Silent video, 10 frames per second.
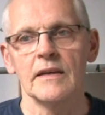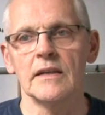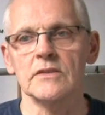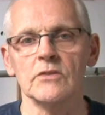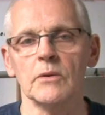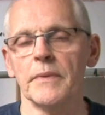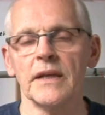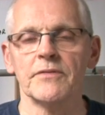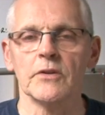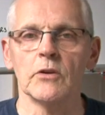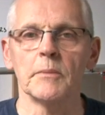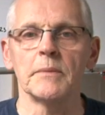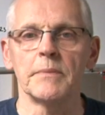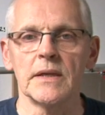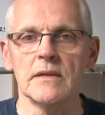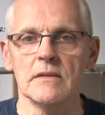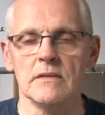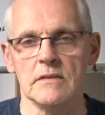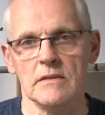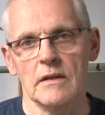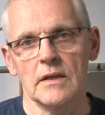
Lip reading: It's not made for human beings.